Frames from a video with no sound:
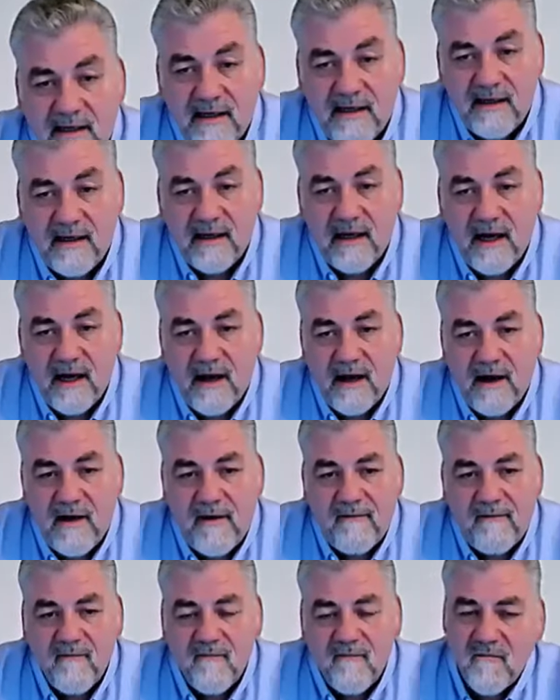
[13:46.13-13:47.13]
And once it's
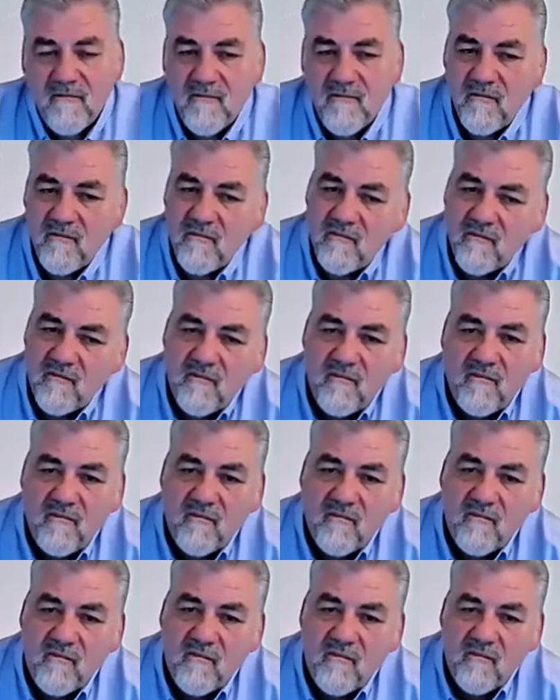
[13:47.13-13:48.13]
broken, it's very difficult
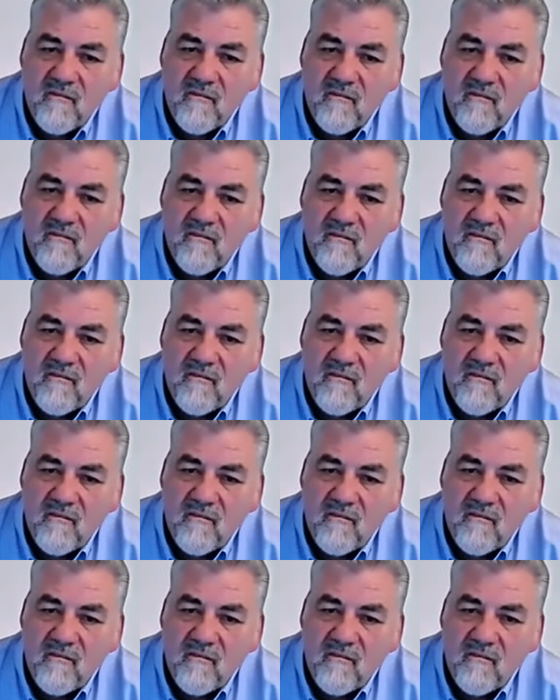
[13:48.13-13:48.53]
to fix it.